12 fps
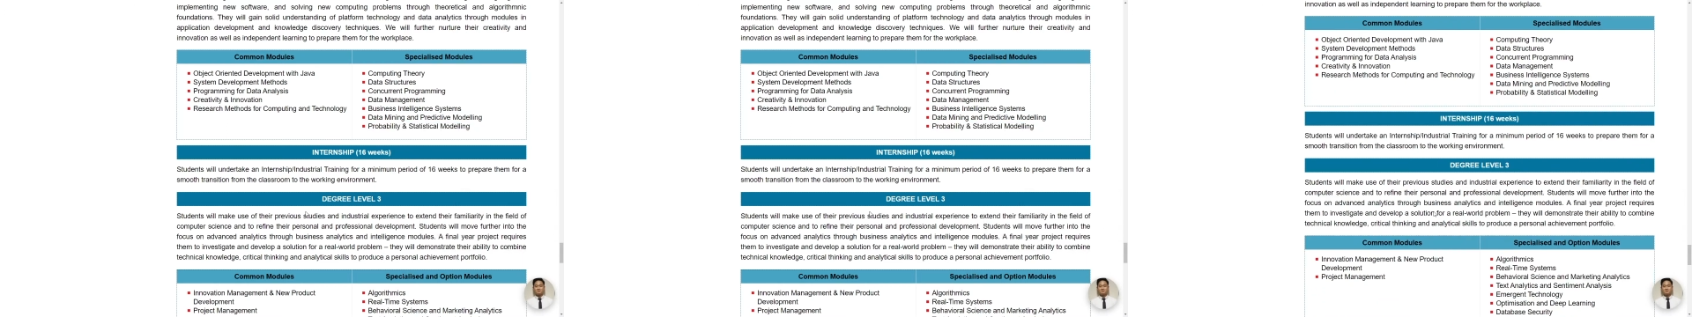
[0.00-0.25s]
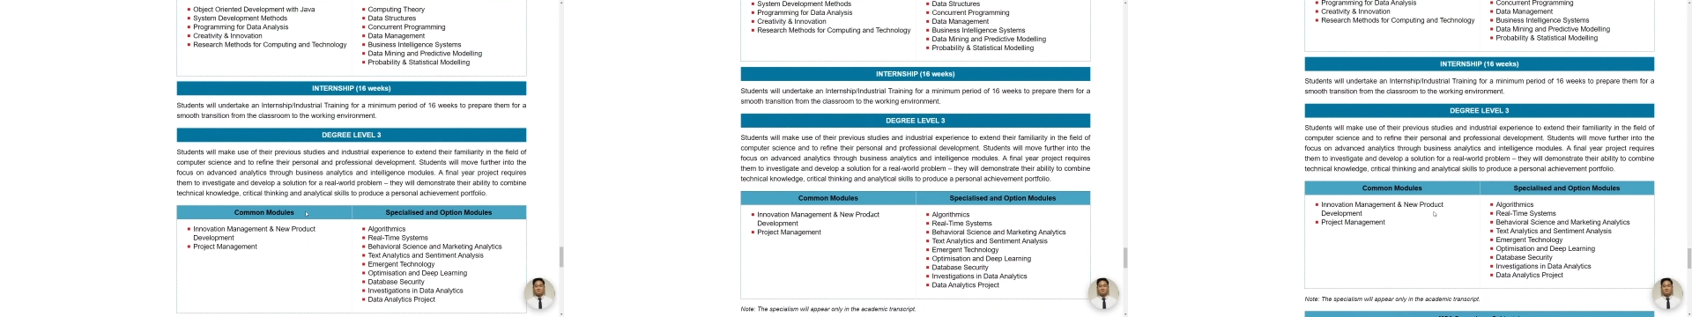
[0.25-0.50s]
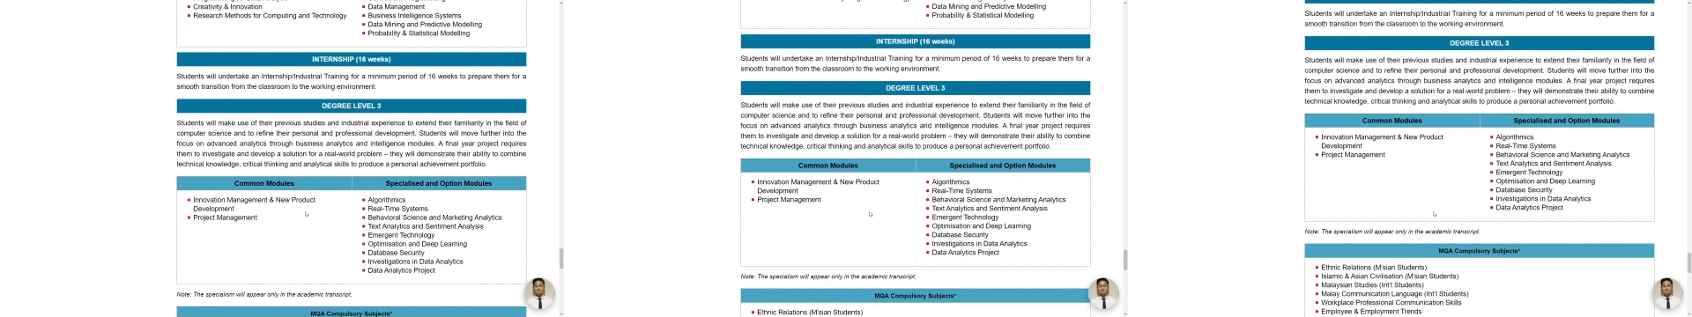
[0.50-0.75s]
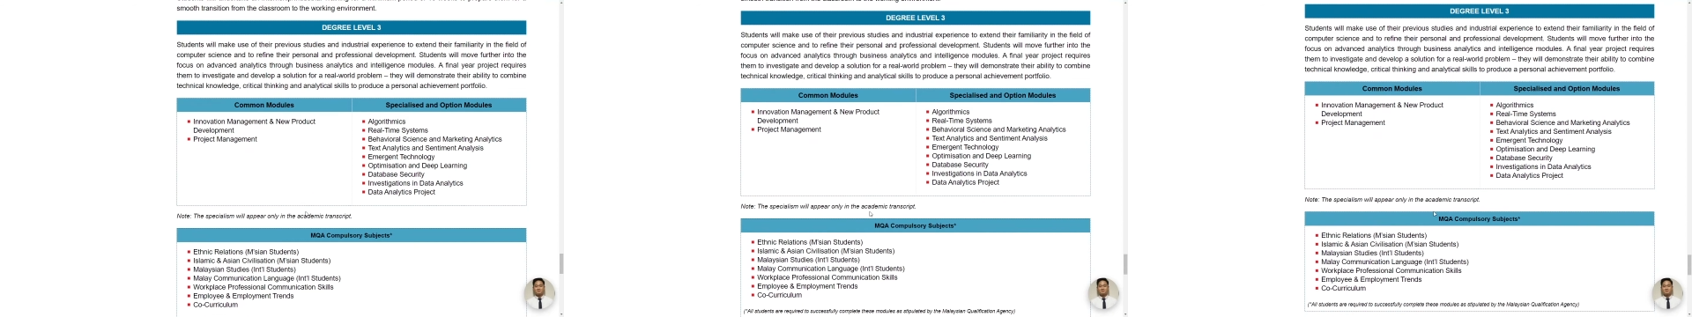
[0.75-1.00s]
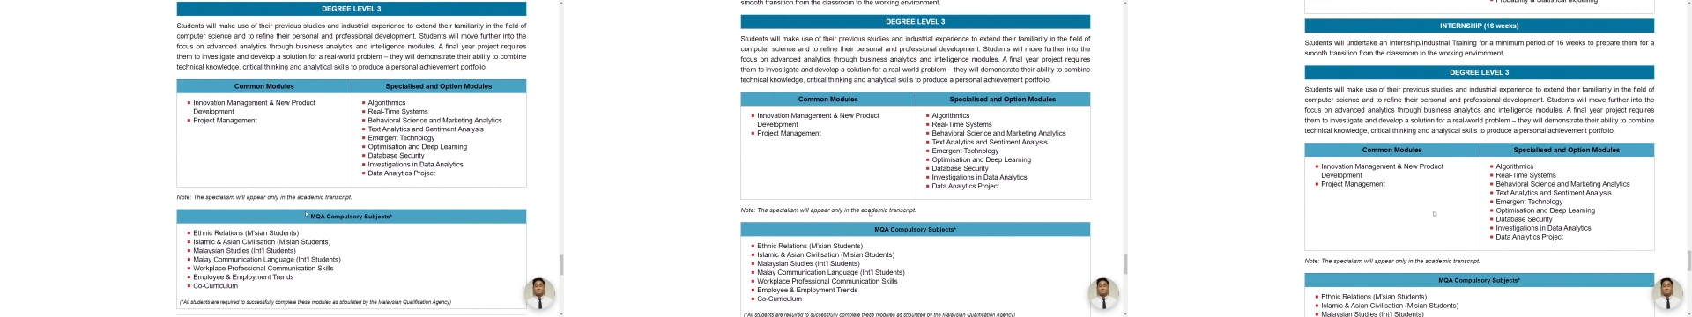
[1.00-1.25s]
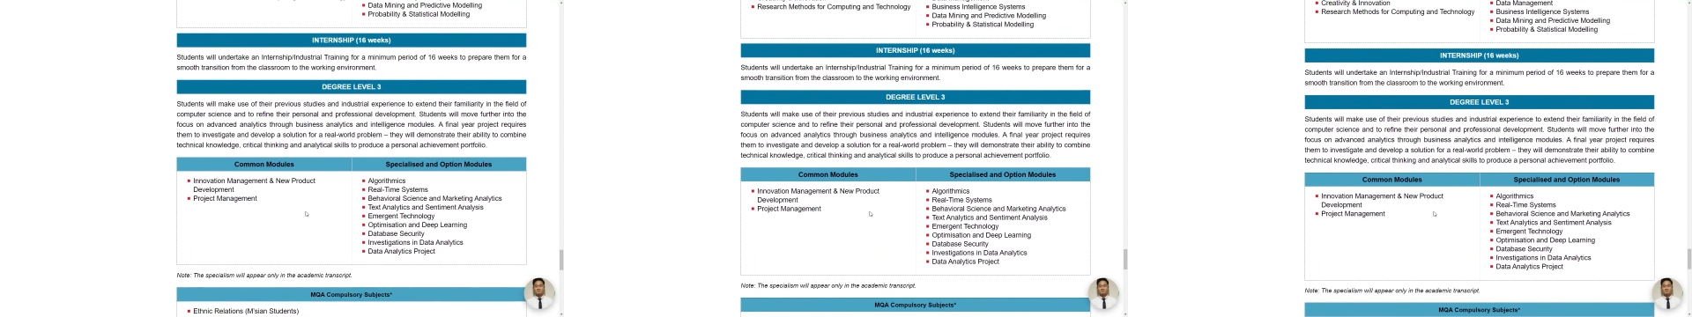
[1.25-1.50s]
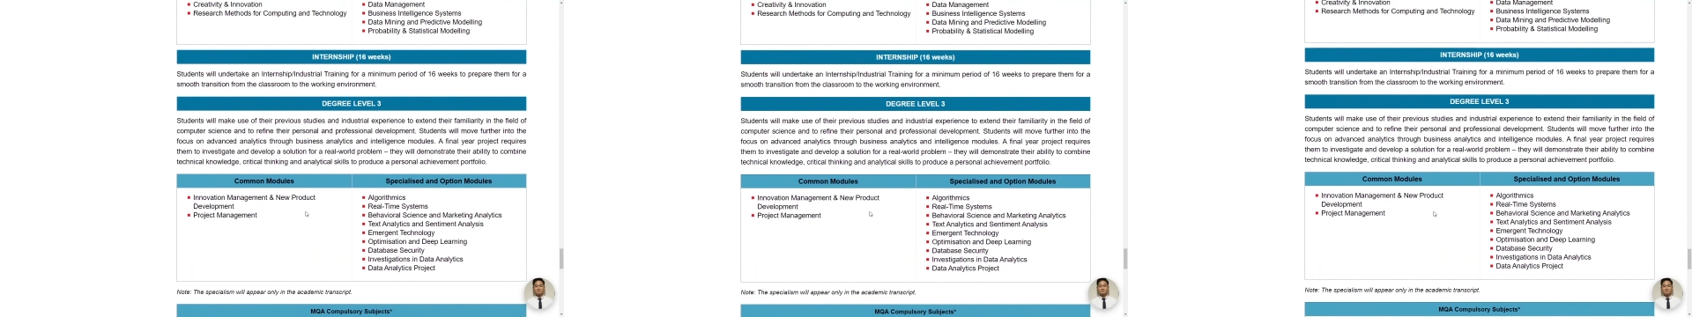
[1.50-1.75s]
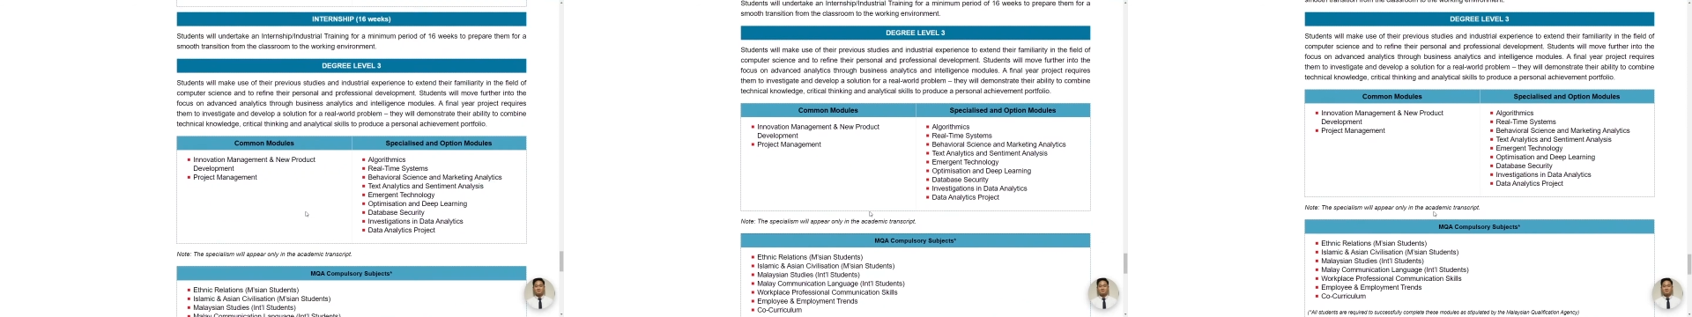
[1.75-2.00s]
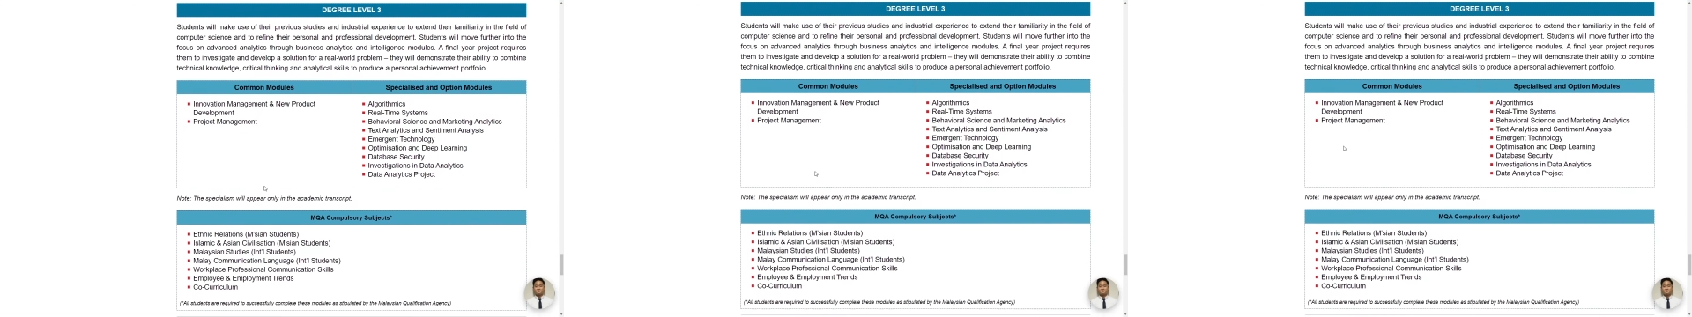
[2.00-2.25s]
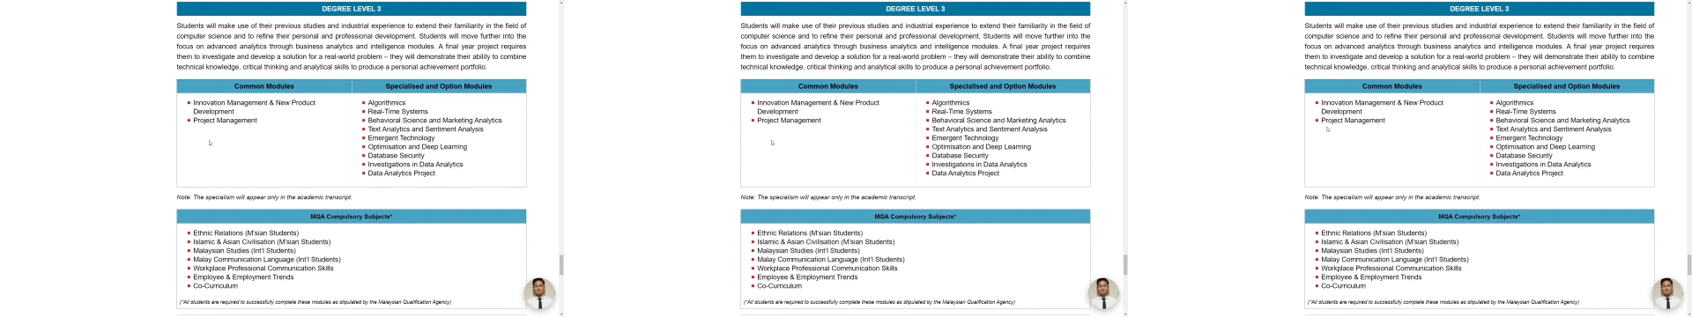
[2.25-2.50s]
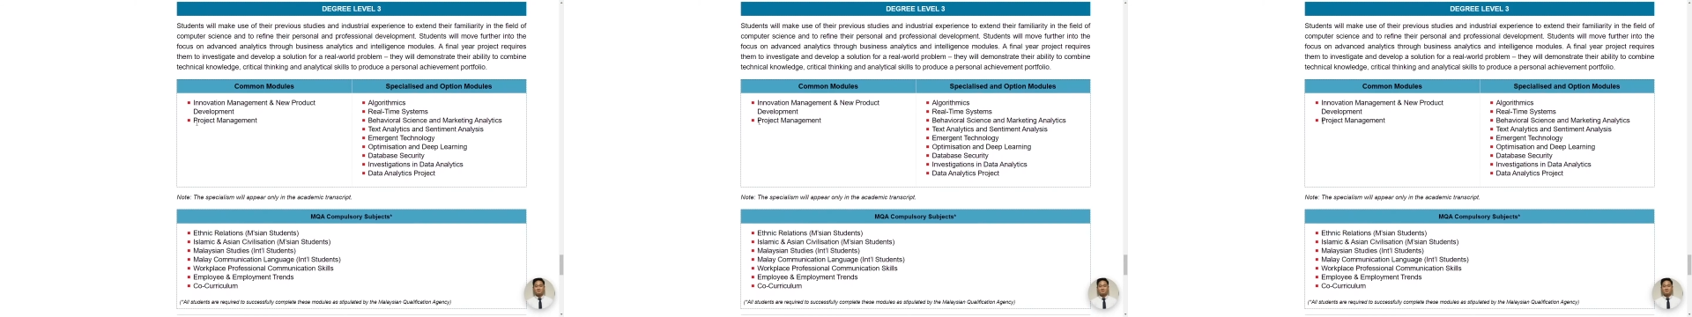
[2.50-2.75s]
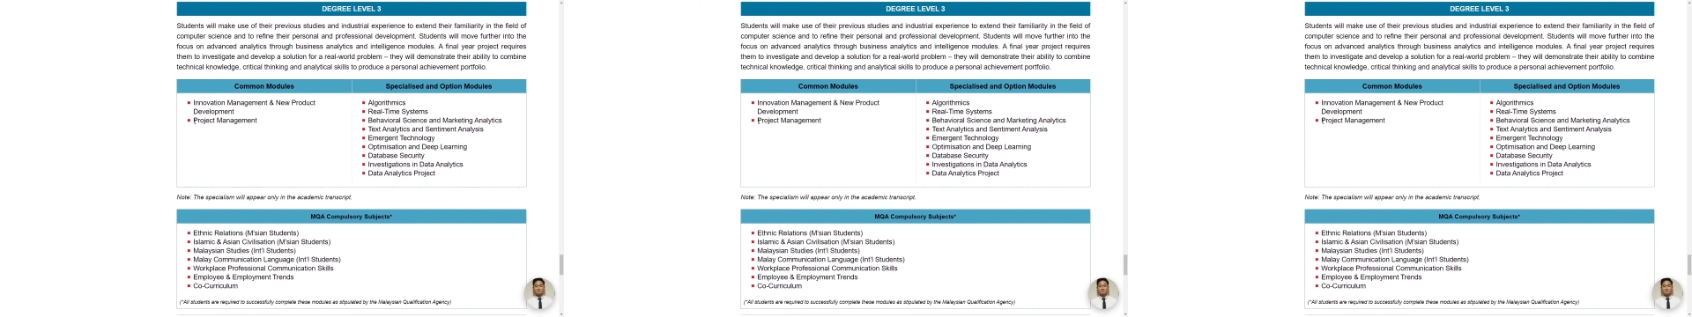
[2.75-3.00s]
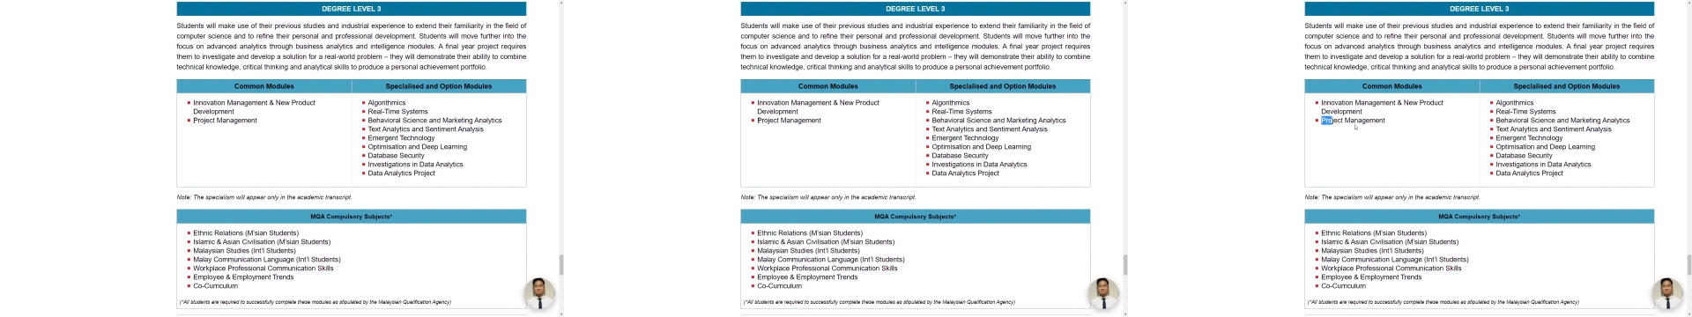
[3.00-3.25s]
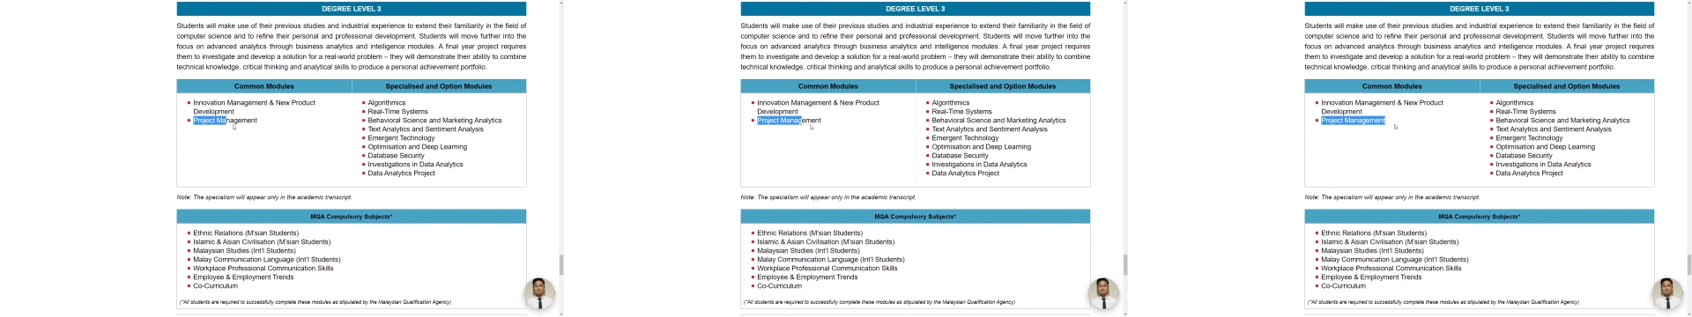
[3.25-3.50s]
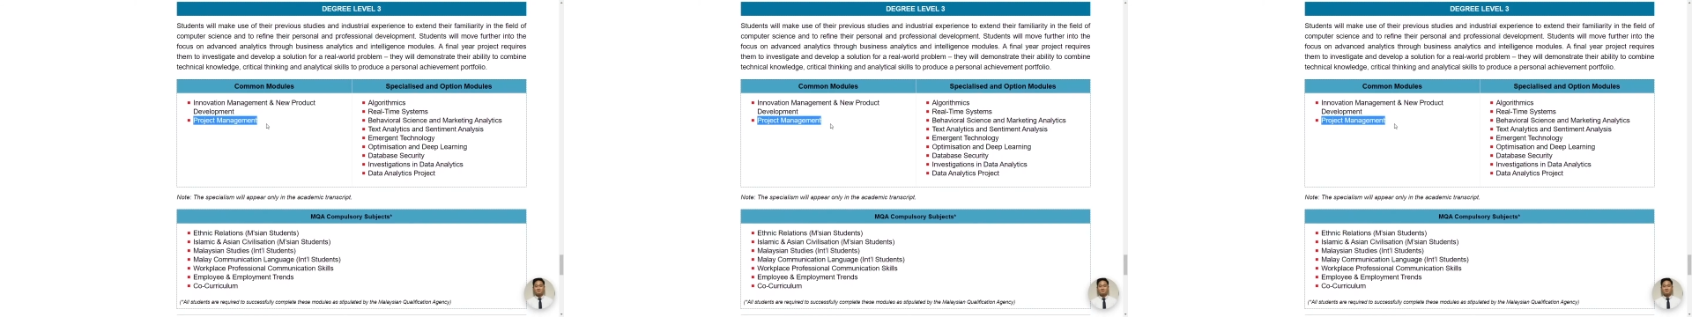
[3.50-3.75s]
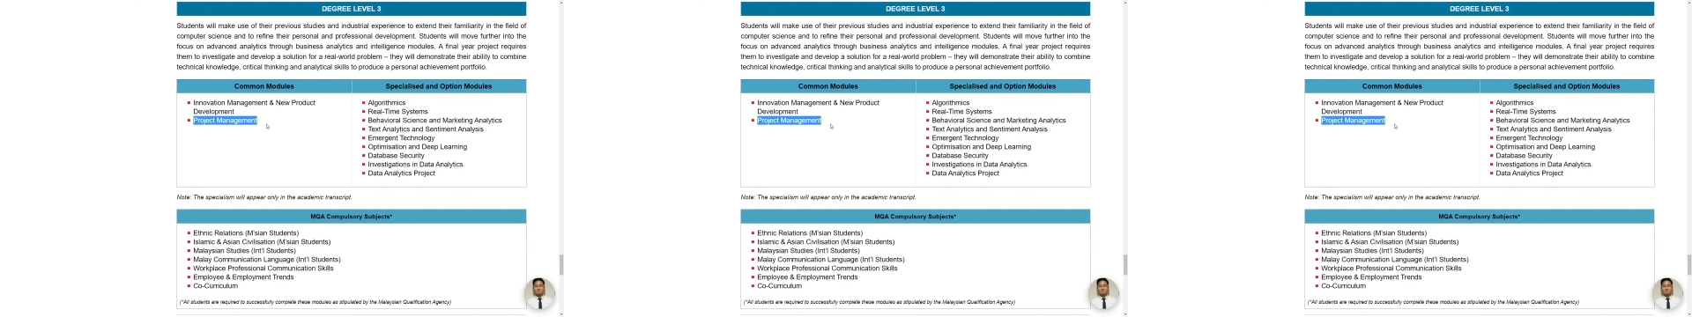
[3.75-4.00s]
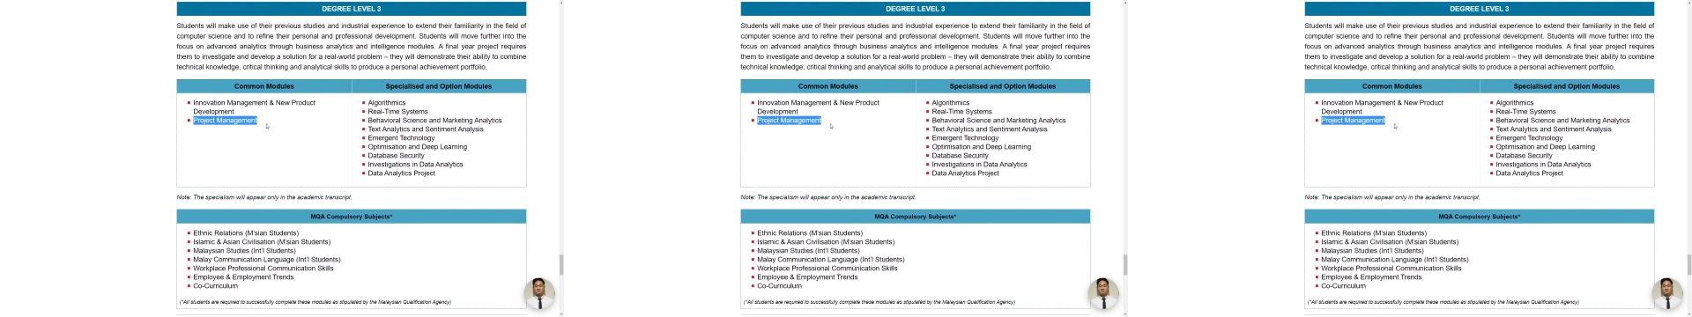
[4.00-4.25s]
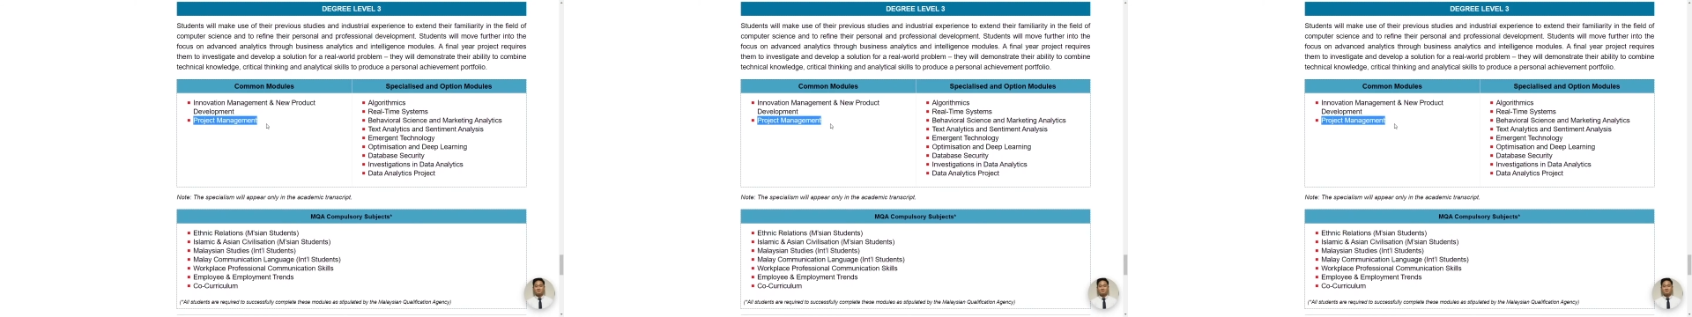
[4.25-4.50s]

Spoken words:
No face is visible, so there are no lips to read.